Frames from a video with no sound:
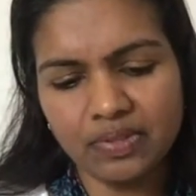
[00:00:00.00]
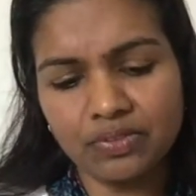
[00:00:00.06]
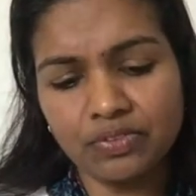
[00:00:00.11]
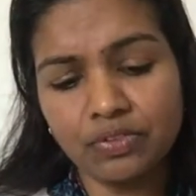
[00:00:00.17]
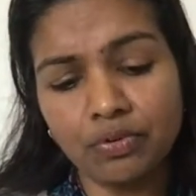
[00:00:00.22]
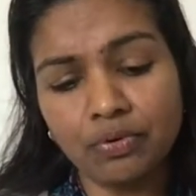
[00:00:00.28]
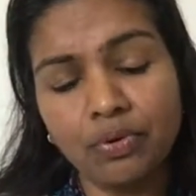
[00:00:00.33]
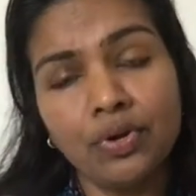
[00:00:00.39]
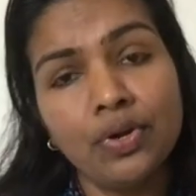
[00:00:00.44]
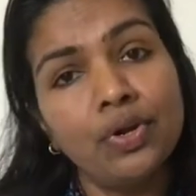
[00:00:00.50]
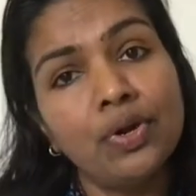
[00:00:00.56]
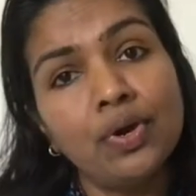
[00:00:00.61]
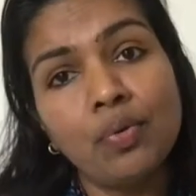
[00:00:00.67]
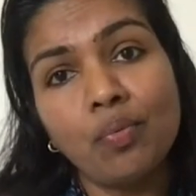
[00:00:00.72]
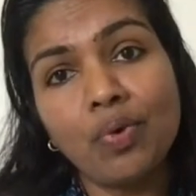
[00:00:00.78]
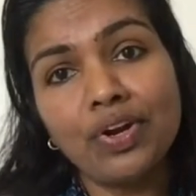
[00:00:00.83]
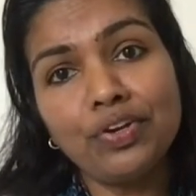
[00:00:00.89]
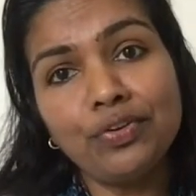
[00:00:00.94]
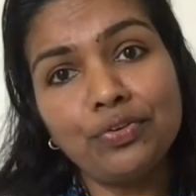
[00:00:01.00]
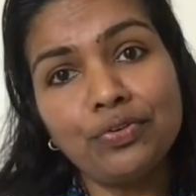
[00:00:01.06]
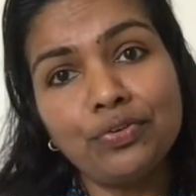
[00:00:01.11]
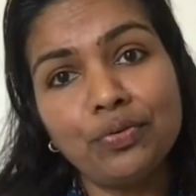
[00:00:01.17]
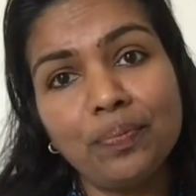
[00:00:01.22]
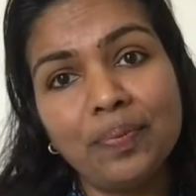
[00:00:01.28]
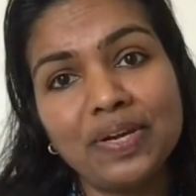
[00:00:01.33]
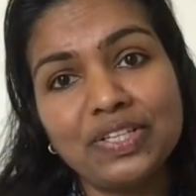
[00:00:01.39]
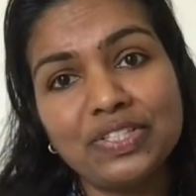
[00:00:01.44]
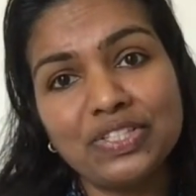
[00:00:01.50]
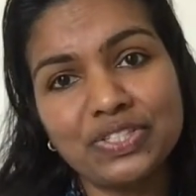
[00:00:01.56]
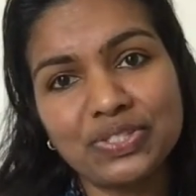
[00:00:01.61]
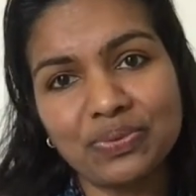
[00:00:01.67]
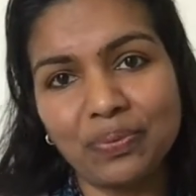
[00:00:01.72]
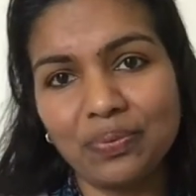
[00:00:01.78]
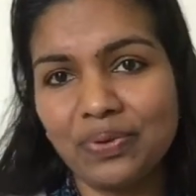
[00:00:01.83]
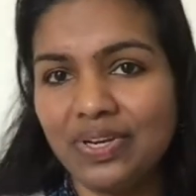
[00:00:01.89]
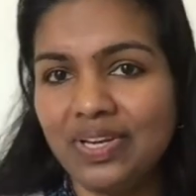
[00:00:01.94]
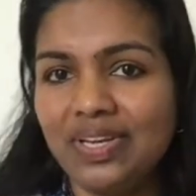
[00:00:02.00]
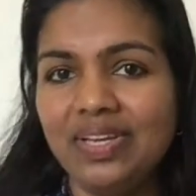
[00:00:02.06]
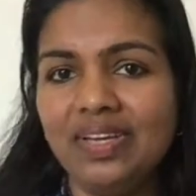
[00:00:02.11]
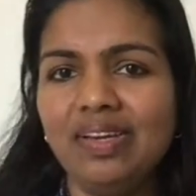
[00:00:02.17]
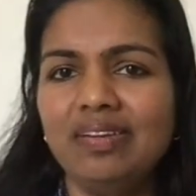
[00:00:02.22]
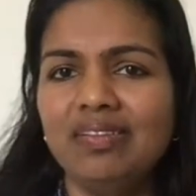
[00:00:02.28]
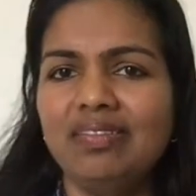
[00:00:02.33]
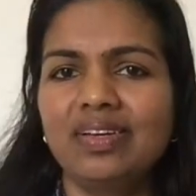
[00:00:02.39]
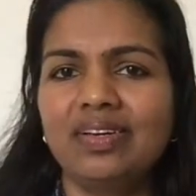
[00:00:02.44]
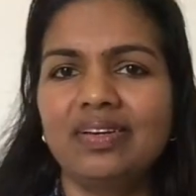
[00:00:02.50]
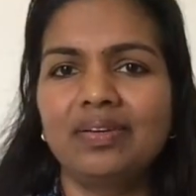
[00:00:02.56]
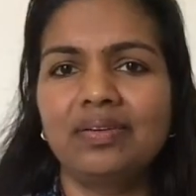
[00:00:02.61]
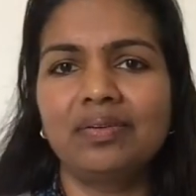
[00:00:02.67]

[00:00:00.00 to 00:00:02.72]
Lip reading: So 1 to 2 pages only,